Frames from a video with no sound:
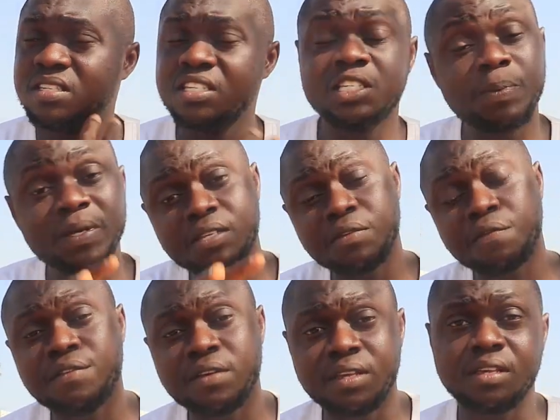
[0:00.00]

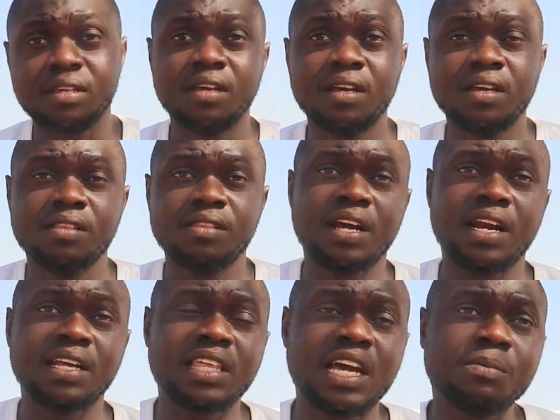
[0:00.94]
specific. There
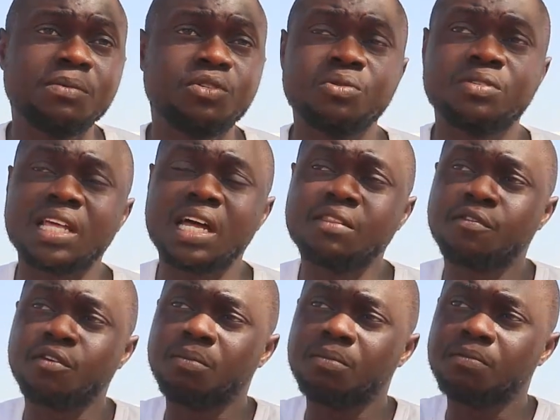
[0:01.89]
are times you start
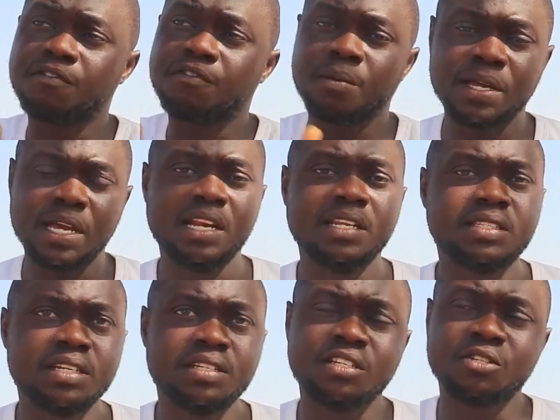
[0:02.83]
from the early
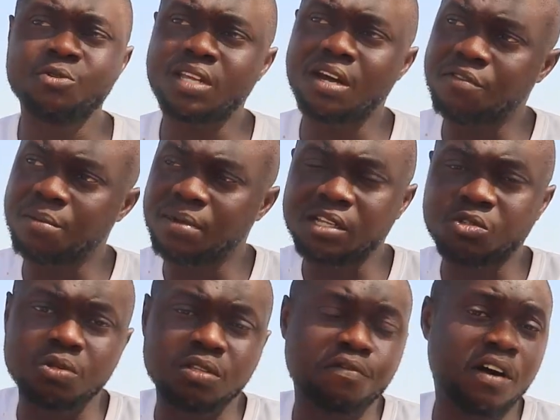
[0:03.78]
stages, you start from that
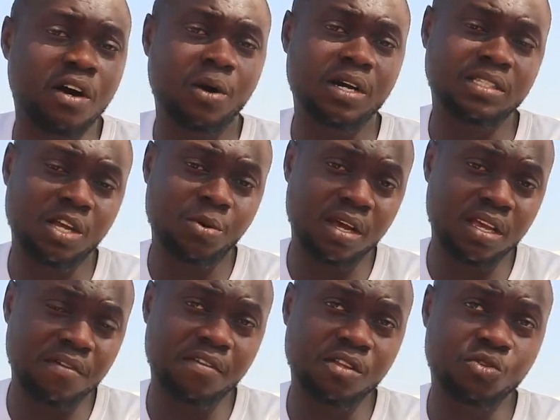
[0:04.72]
24 hours that you are
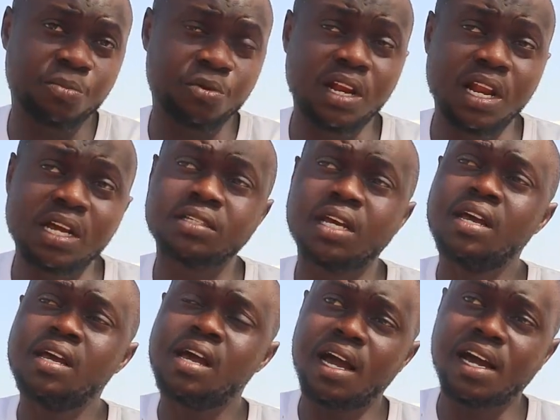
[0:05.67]
giving to broilers,
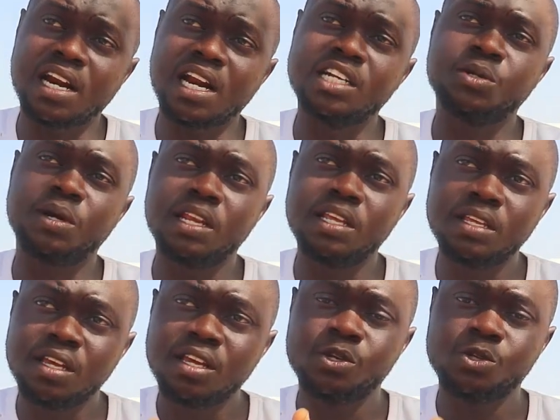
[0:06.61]
and gradually
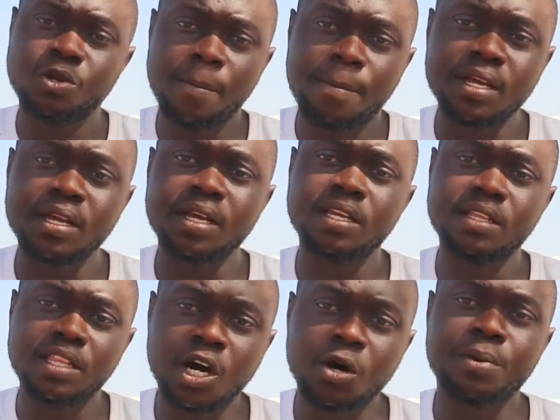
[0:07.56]
you are bringing it
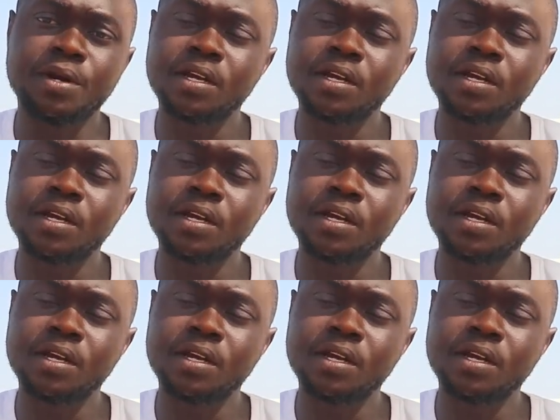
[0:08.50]
down